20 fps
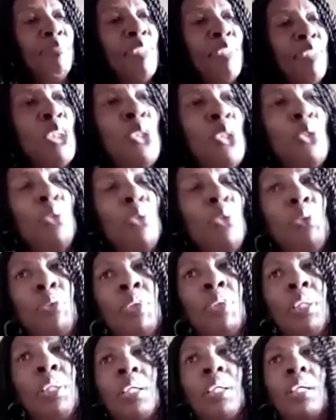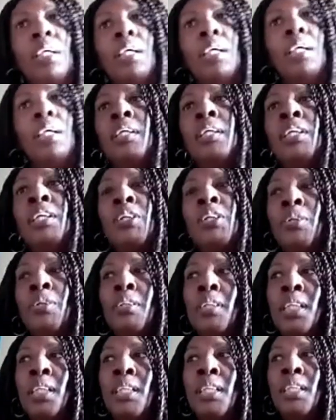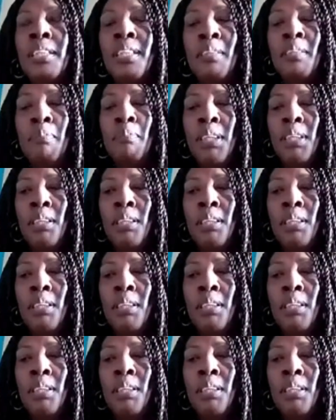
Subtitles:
Two, it could easily be